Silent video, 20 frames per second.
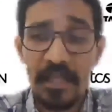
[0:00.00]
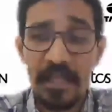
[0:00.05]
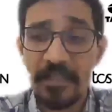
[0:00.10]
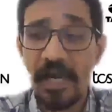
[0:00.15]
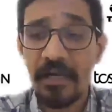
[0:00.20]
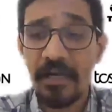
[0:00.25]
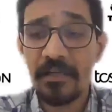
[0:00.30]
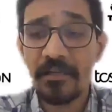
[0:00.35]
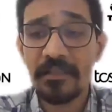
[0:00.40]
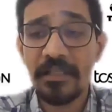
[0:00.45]

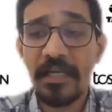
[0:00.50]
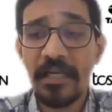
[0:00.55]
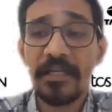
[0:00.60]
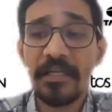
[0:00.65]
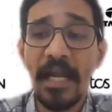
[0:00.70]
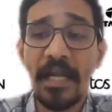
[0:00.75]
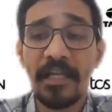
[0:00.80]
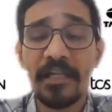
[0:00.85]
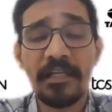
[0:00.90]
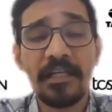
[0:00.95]
that that
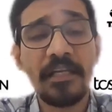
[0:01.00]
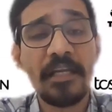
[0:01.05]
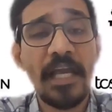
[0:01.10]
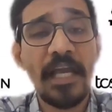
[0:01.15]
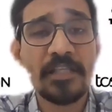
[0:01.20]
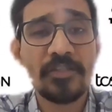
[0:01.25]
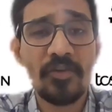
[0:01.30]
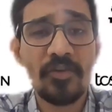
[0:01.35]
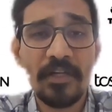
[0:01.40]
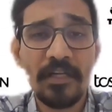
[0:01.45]
candidate
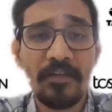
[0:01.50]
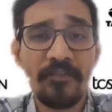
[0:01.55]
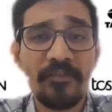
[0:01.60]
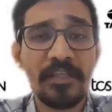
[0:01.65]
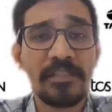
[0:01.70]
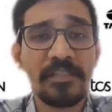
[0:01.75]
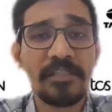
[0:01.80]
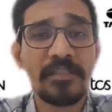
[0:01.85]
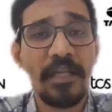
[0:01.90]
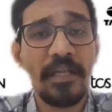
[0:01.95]
has not
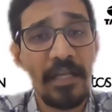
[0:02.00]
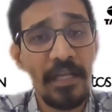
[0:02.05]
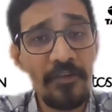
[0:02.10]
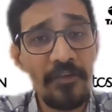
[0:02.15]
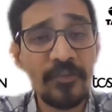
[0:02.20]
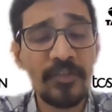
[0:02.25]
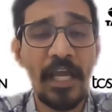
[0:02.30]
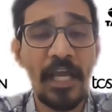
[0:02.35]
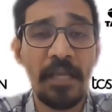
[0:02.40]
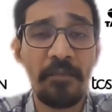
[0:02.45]
invested
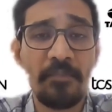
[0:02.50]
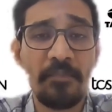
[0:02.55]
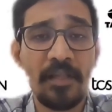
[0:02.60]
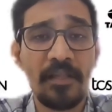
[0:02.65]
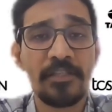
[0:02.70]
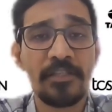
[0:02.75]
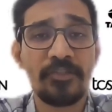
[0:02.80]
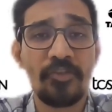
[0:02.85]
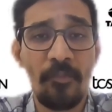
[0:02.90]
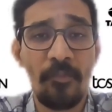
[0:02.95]
enough time
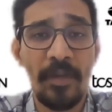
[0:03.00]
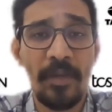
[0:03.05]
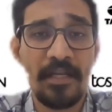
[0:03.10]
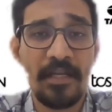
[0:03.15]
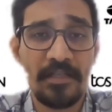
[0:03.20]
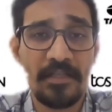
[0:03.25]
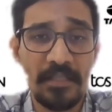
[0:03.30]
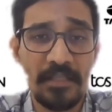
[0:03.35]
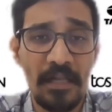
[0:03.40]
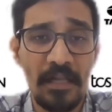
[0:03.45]
in this domain
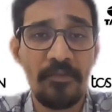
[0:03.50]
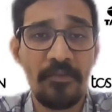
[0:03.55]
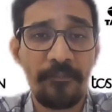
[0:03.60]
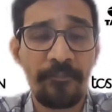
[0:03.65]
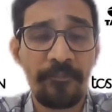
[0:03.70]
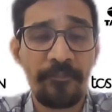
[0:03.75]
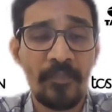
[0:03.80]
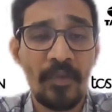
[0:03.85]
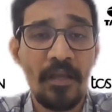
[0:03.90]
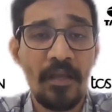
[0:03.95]
itself.
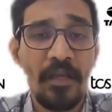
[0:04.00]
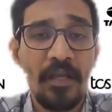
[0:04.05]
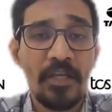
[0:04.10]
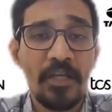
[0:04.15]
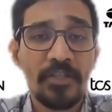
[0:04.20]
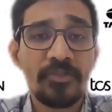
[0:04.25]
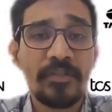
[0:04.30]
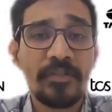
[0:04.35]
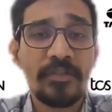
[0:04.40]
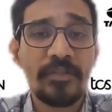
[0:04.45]

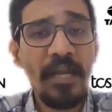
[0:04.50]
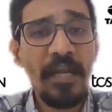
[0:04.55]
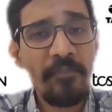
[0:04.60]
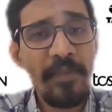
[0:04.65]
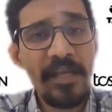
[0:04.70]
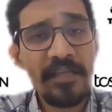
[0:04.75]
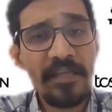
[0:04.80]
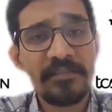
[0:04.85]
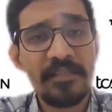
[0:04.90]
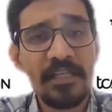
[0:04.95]
So that
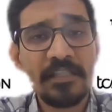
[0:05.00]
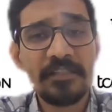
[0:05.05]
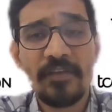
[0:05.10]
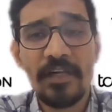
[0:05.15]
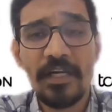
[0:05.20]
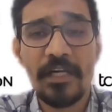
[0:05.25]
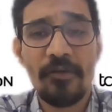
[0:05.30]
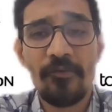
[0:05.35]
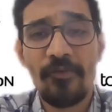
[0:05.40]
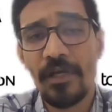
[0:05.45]
makes things
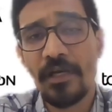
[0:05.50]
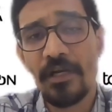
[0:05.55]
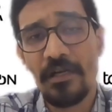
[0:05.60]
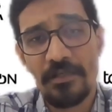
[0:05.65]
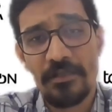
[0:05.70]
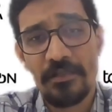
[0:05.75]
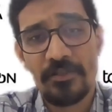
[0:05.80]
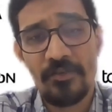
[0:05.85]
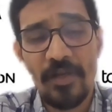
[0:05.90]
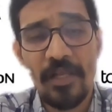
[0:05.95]
very
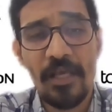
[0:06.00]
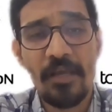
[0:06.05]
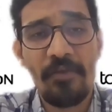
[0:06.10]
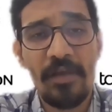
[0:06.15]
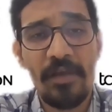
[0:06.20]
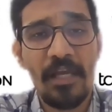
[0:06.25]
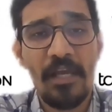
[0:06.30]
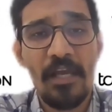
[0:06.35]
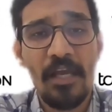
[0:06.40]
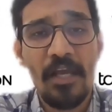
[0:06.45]
difficult
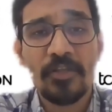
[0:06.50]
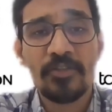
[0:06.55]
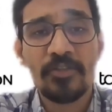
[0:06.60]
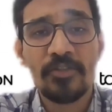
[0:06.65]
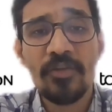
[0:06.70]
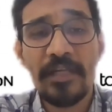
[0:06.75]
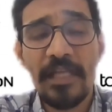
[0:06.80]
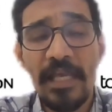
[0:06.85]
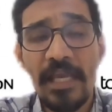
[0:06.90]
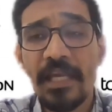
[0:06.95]
anyway.
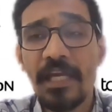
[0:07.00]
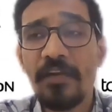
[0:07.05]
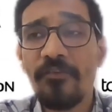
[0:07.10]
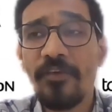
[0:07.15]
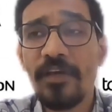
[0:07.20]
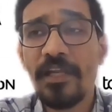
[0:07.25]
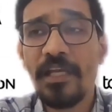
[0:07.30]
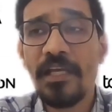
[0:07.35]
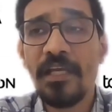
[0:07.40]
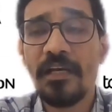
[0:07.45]
So take it
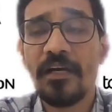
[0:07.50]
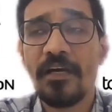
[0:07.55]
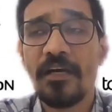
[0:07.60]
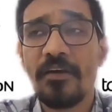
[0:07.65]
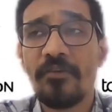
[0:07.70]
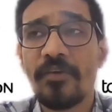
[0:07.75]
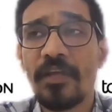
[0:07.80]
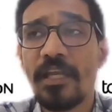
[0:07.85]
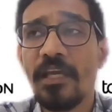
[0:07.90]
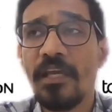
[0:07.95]
in
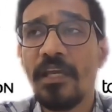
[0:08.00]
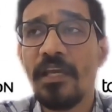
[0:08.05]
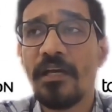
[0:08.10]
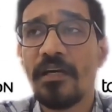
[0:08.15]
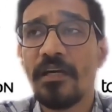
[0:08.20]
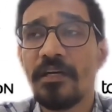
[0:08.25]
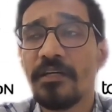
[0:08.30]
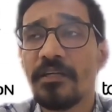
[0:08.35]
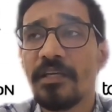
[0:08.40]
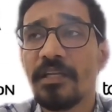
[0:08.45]
a
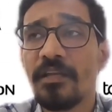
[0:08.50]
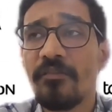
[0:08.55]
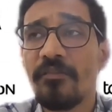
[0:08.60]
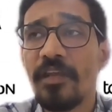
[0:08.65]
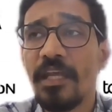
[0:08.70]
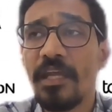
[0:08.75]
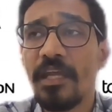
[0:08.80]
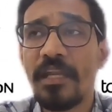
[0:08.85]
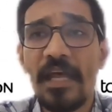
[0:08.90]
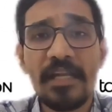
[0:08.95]

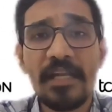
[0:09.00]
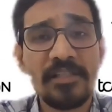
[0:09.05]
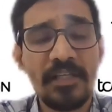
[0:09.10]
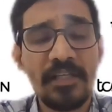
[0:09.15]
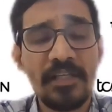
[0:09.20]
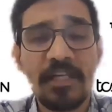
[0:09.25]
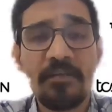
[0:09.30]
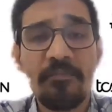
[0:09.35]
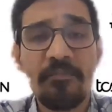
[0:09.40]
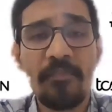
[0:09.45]
very
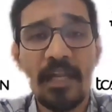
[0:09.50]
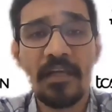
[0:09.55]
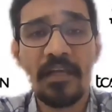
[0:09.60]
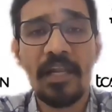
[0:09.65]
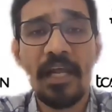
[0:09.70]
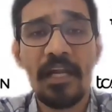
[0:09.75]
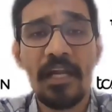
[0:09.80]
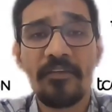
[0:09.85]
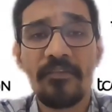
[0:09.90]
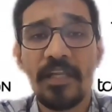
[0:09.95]
energetic manner
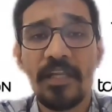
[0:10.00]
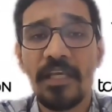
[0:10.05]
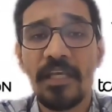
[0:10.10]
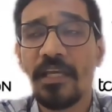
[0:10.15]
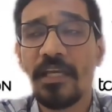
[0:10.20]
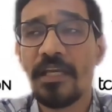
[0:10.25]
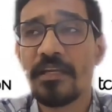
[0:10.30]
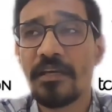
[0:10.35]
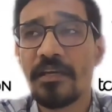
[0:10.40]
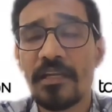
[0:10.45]
and
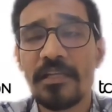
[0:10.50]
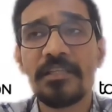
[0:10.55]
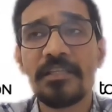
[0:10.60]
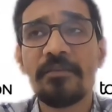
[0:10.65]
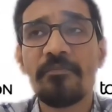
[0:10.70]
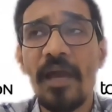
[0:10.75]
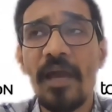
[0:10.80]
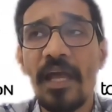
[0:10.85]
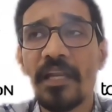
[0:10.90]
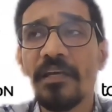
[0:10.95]
very
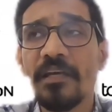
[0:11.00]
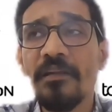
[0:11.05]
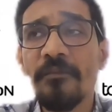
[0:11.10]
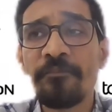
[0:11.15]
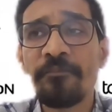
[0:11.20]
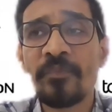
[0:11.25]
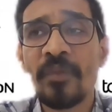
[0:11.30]
encouraging manner,